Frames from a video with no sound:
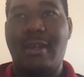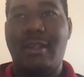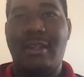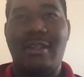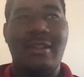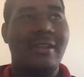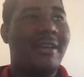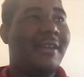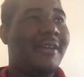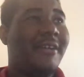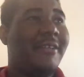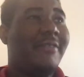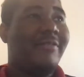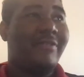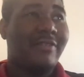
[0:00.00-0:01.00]
and then
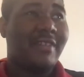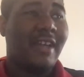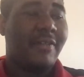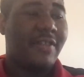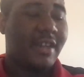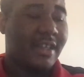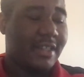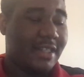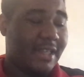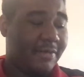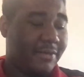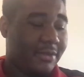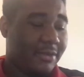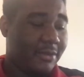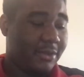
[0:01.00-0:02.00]
I think it's
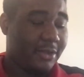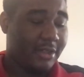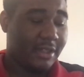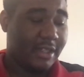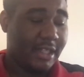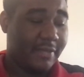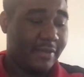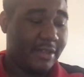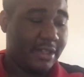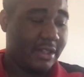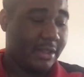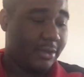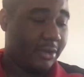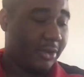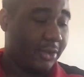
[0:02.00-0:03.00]
even on the
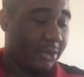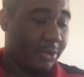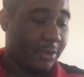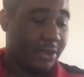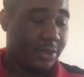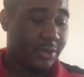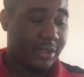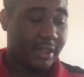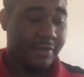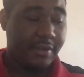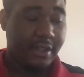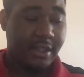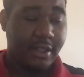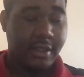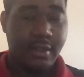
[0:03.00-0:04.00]
DVD, on the original
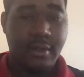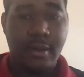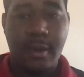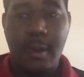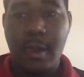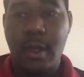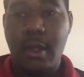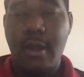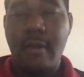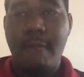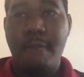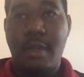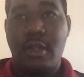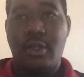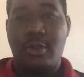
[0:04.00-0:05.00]
DVD
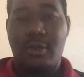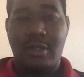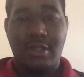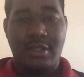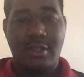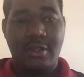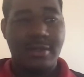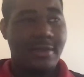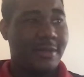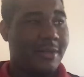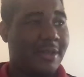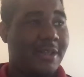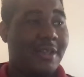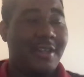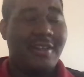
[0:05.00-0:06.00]
menu. It's just
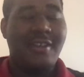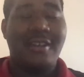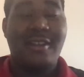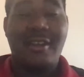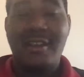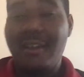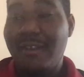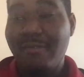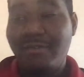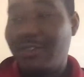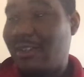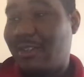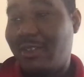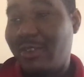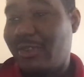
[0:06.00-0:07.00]

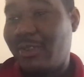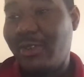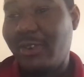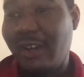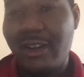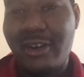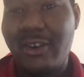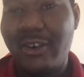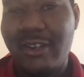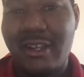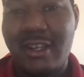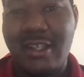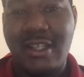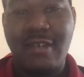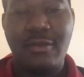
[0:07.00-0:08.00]
it's just so
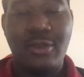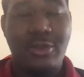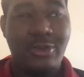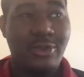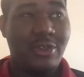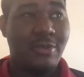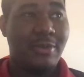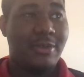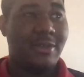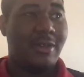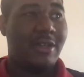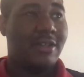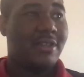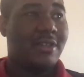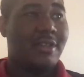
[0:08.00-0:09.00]
iconic. It's even on YouTube as well. I